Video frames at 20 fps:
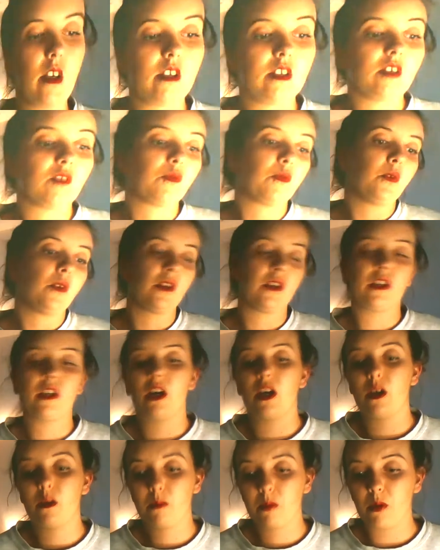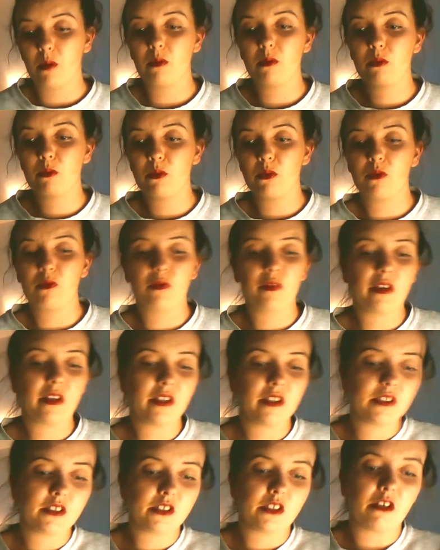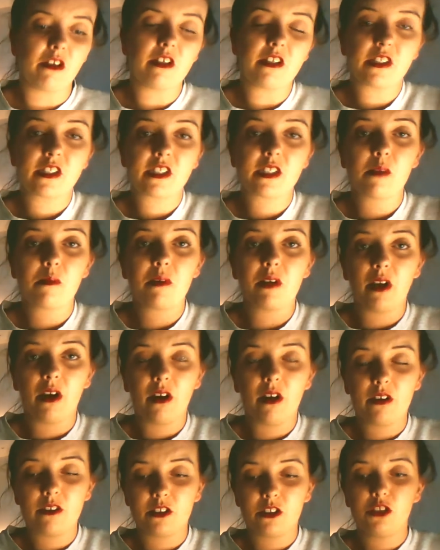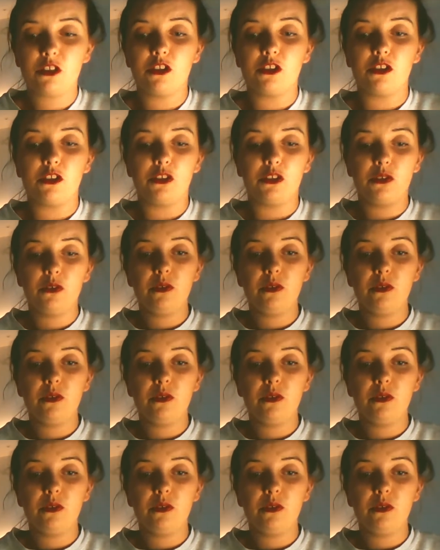Another one I probably wouldn't have written, so it's similar to